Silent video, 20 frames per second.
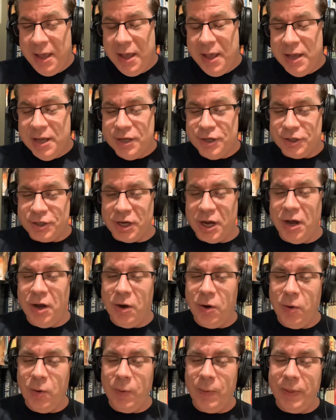
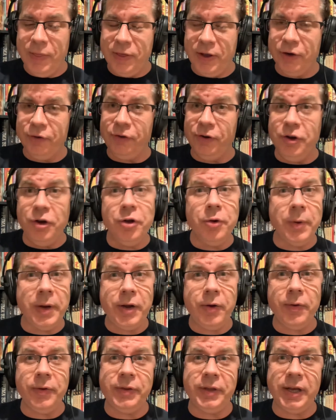So there's a new
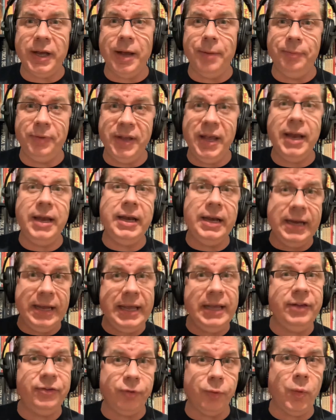recruit that comes in, and
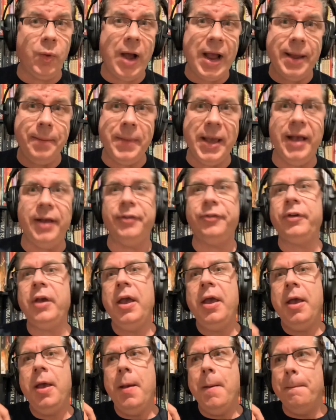he's a white mask,
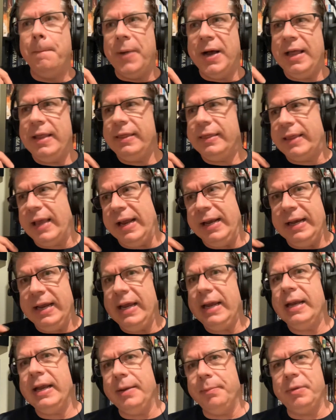but they
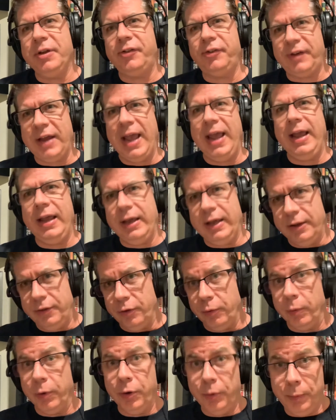need him to stay in
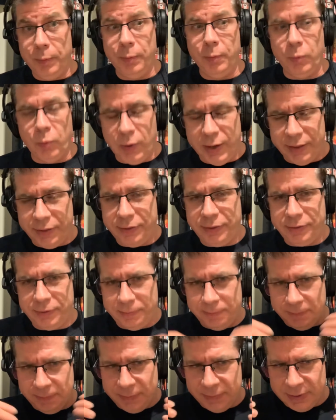the room with
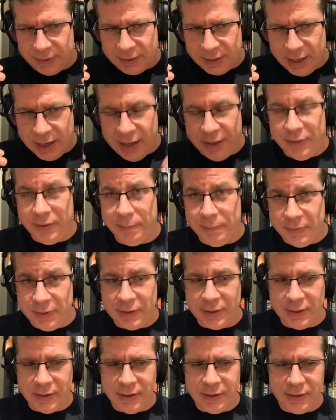
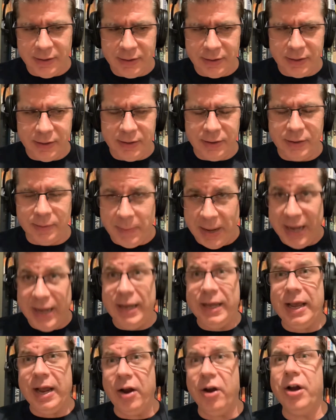the
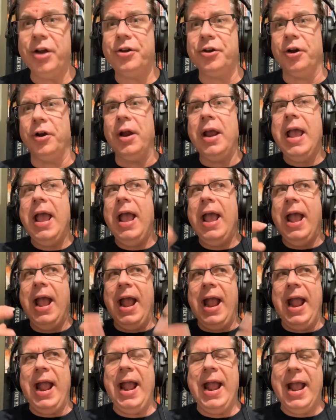main character.
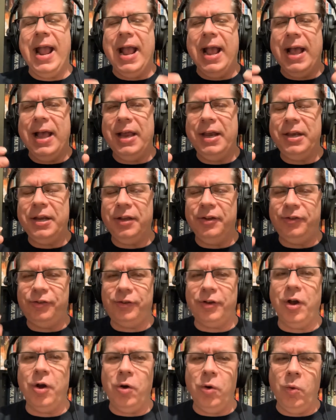And
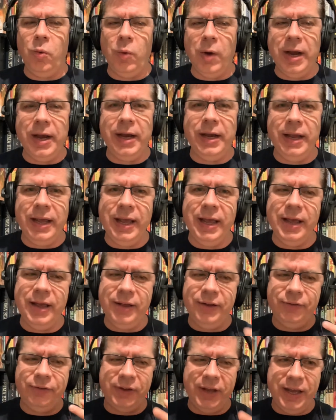so what it
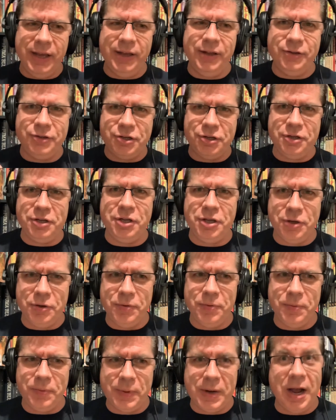is
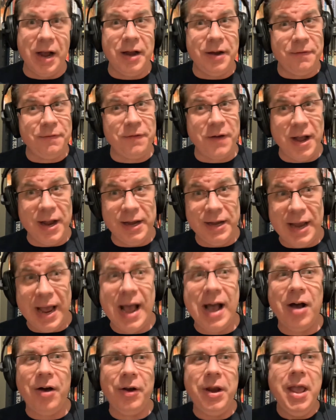you kind of find
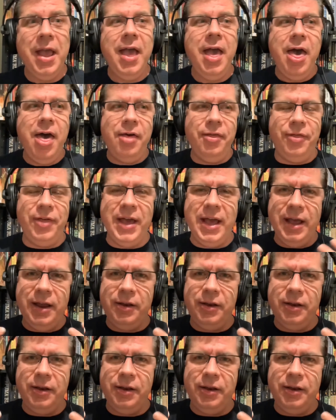out that